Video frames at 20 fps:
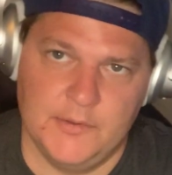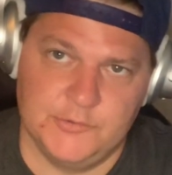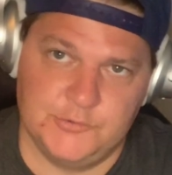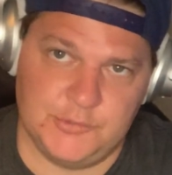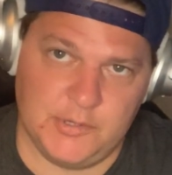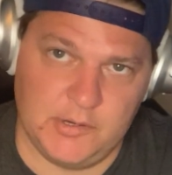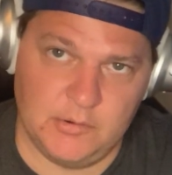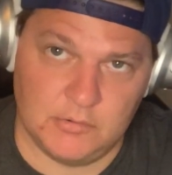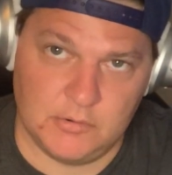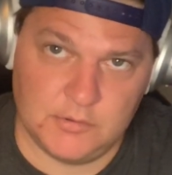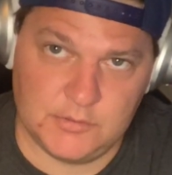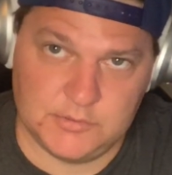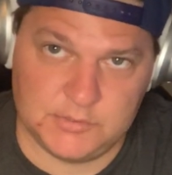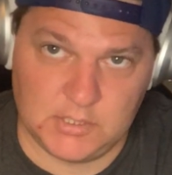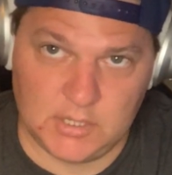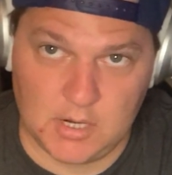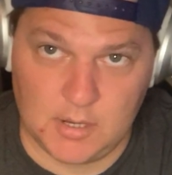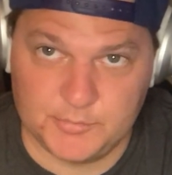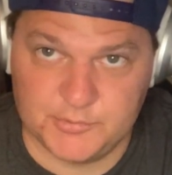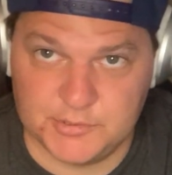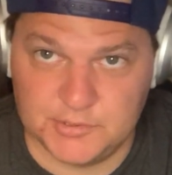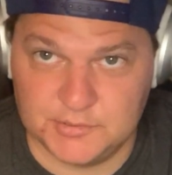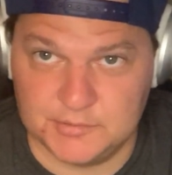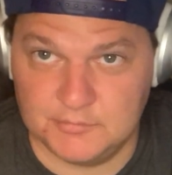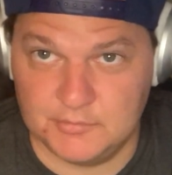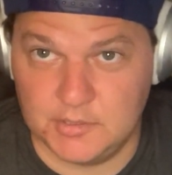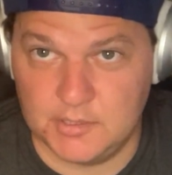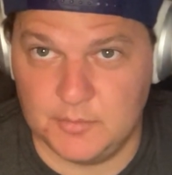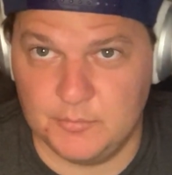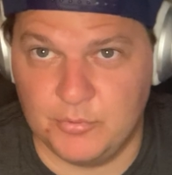Trade orders on options are
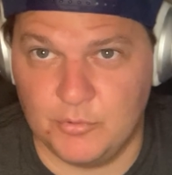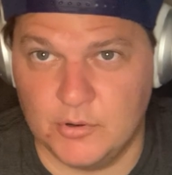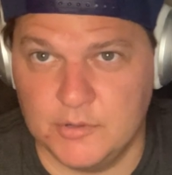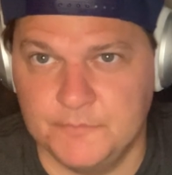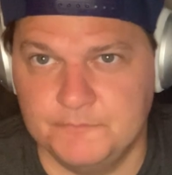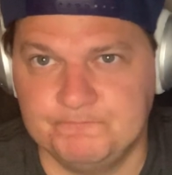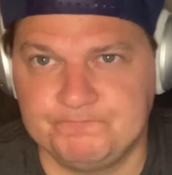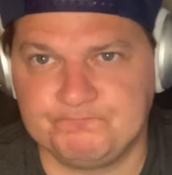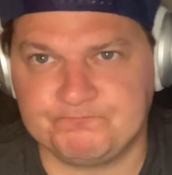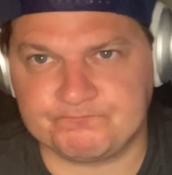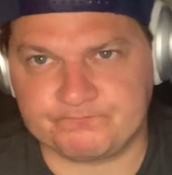really important,